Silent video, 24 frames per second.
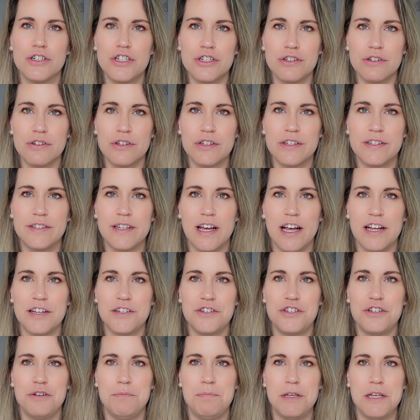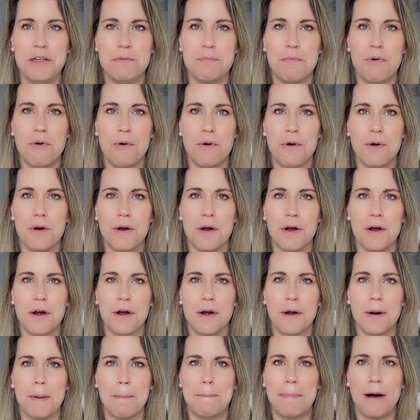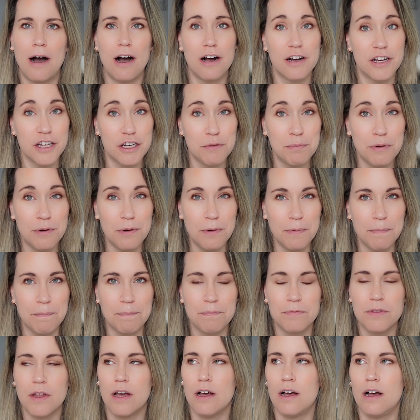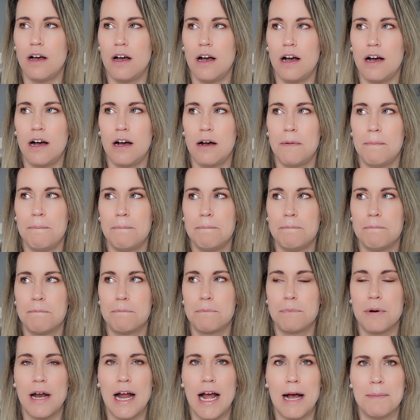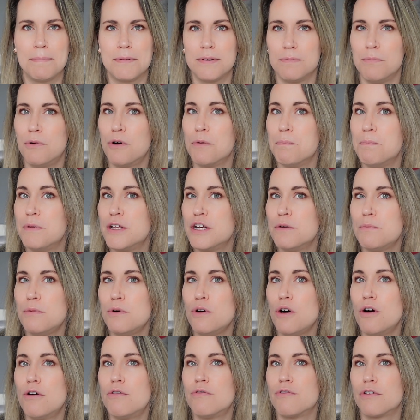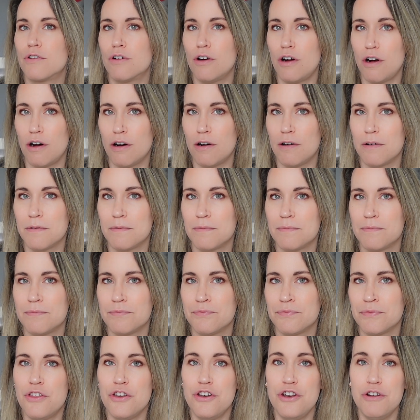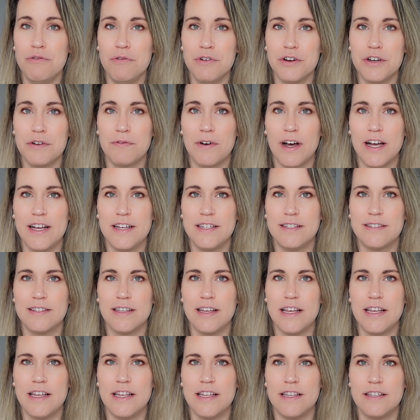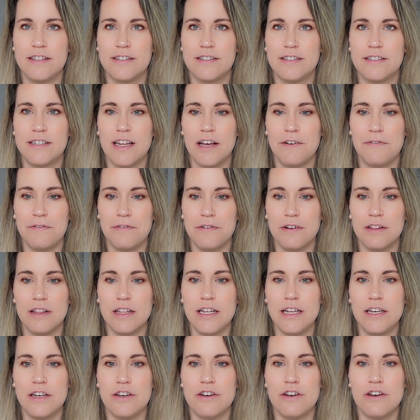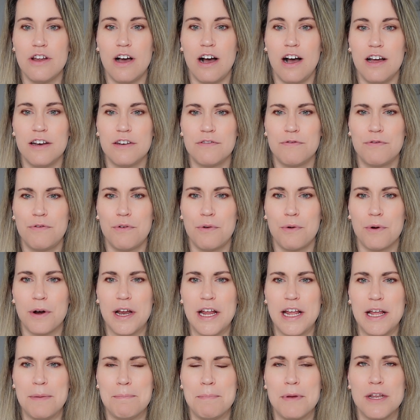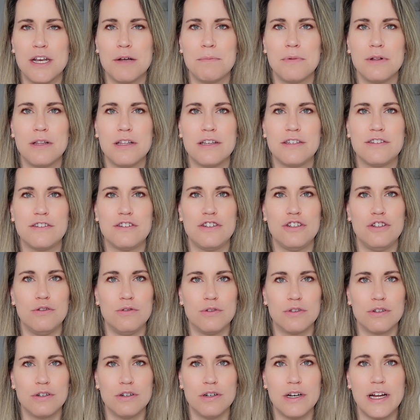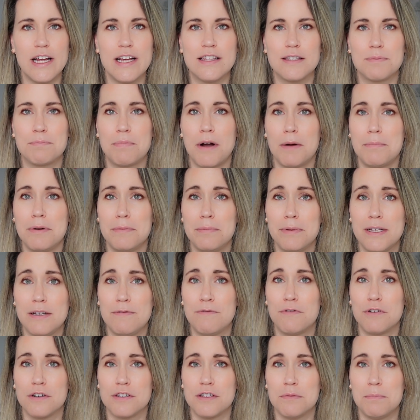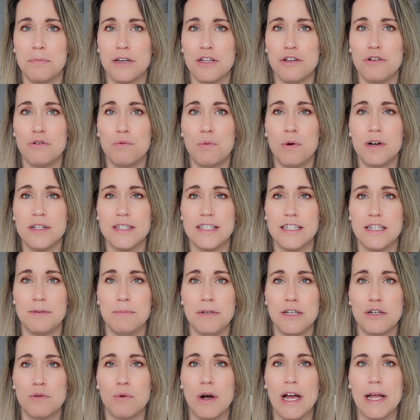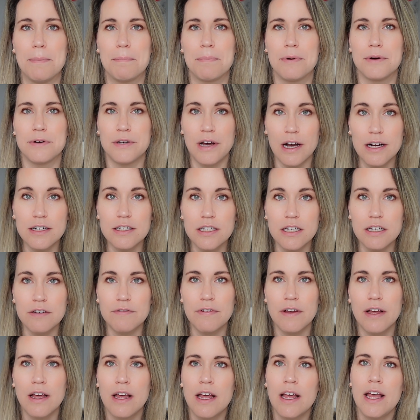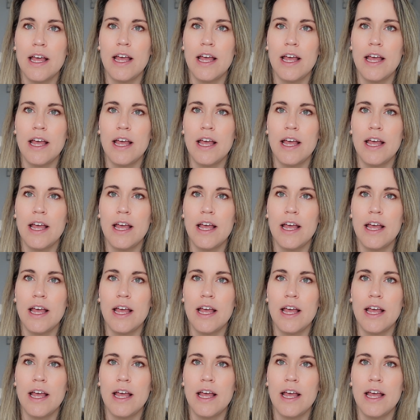original design to be more pocketable, perhaps more minimal overall. The newer device is definitely not for a minimalist user. It's probably for somebody who wants to be quite productive,